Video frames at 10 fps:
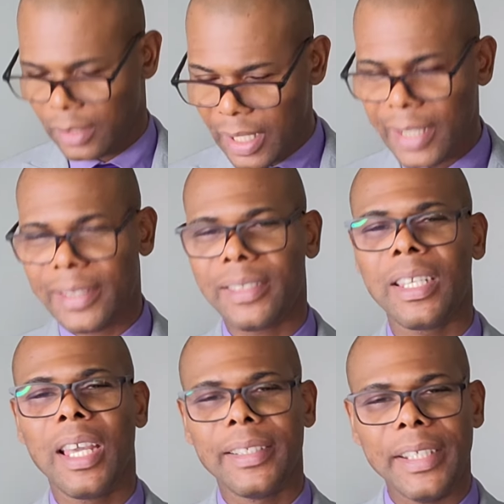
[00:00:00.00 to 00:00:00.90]
Yes,
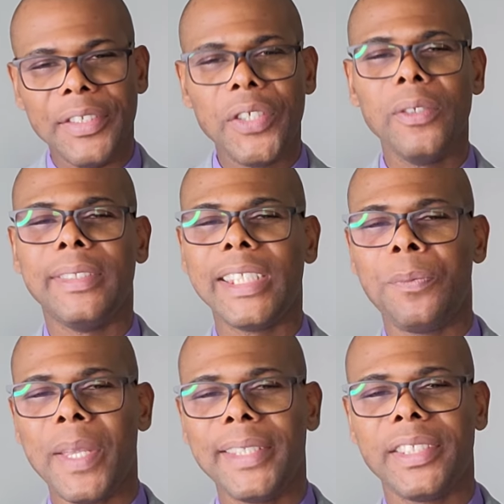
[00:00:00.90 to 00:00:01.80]
the new
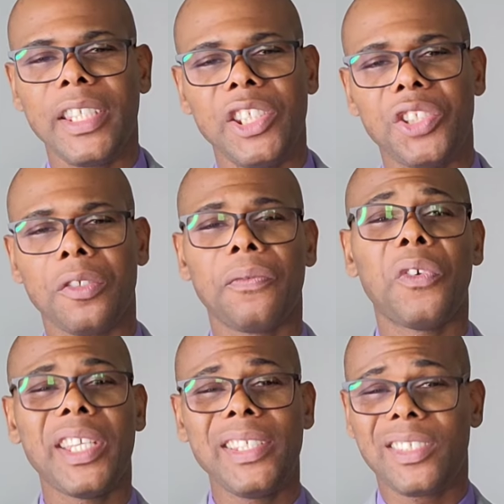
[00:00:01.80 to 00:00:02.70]
dispensation
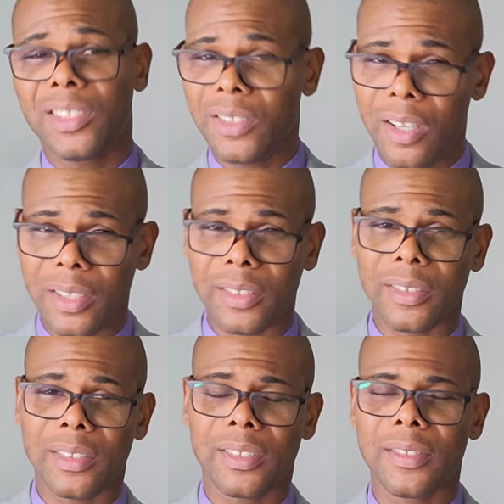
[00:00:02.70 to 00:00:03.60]
for his
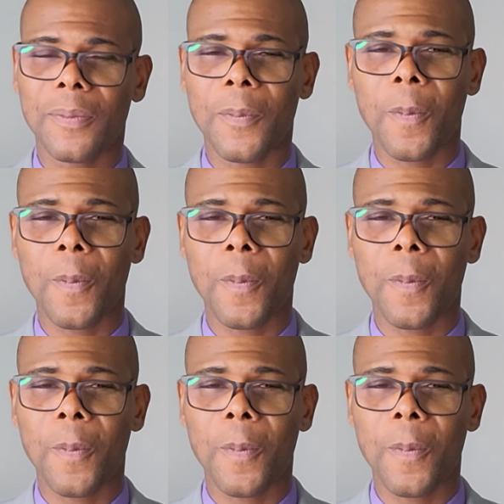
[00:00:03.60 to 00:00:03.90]
sons.